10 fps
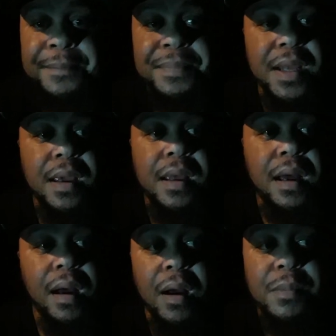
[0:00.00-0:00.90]

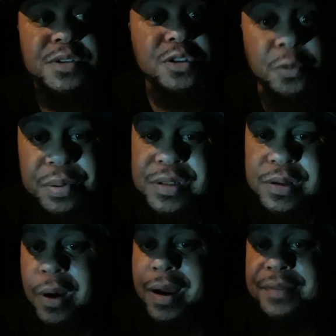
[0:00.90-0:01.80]
superstar after
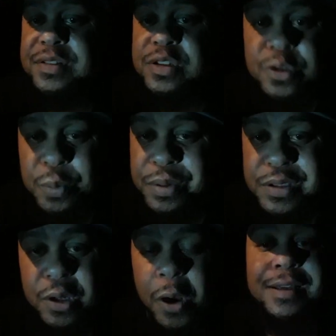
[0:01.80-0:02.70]
superstar
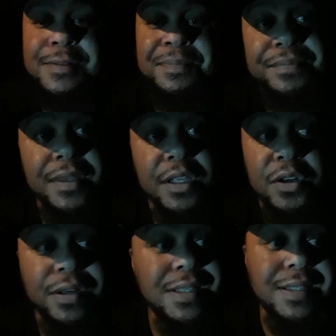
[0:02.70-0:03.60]
making plays.
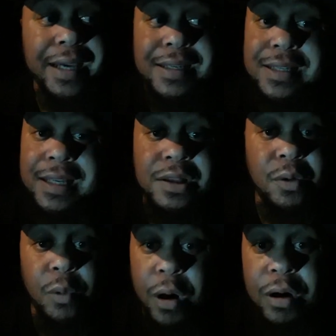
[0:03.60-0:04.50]
And,
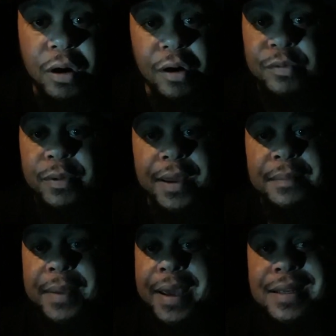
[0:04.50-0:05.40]
you know, the Saints
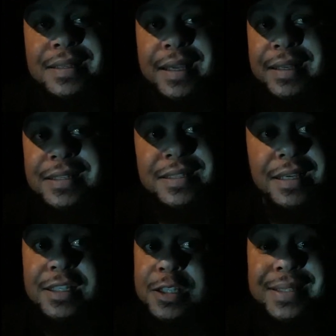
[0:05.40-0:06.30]
get the walk-off
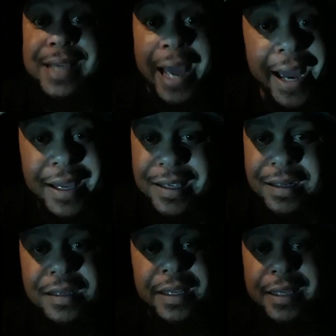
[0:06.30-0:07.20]
win, man, in
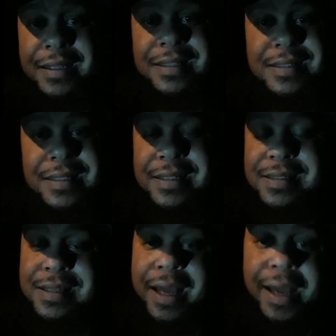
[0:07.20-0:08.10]
such a
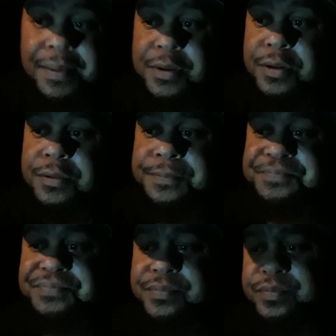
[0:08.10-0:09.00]
spectacular
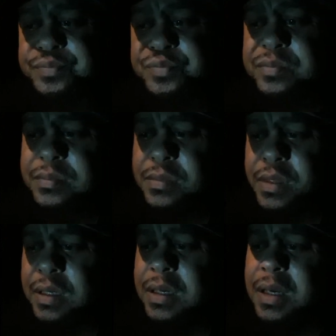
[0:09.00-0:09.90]
ending to this game,
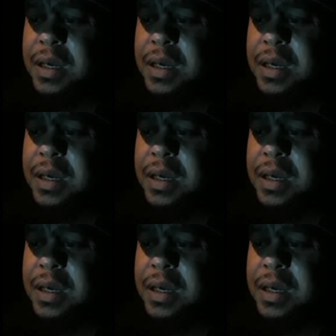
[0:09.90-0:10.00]
yo.